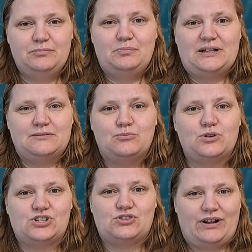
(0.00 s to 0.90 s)
Build
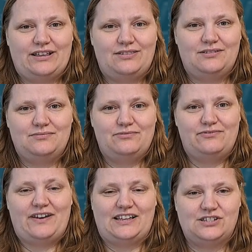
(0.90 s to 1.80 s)
more strength
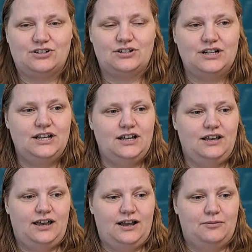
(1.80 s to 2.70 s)
faster,
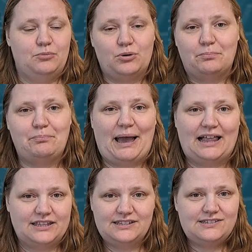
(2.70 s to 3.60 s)
more
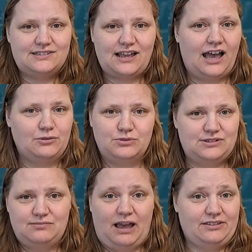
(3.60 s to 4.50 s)
balanced, I
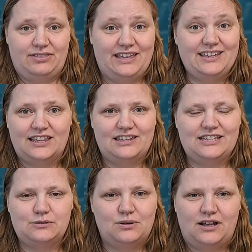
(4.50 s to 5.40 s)
think, at
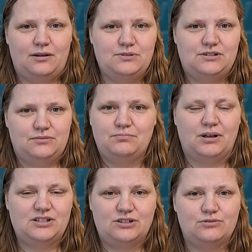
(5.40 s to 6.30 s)
least when it comes to
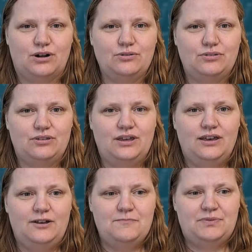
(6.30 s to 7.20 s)
muscle growth.
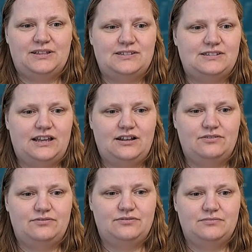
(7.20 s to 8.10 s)
Instead
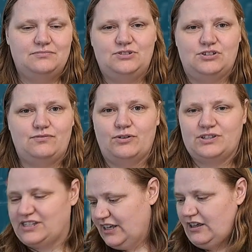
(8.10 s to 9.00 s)
of just
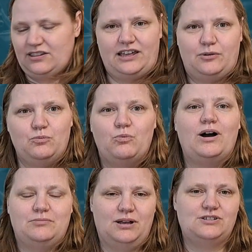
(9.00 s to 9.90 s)
focusing on like
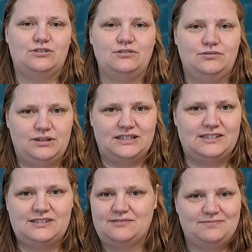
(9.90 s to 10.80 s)
one muscle,
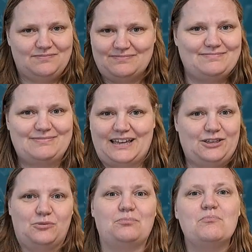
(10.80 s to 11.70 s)
it's like
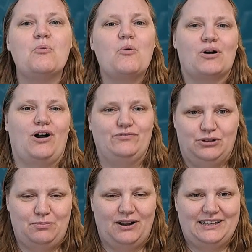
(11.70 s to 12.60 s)
you're more of
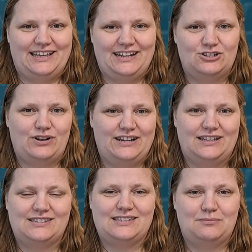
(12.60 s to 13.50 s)
your body getting trained
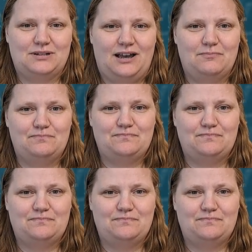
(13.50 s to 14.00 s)
at the same time.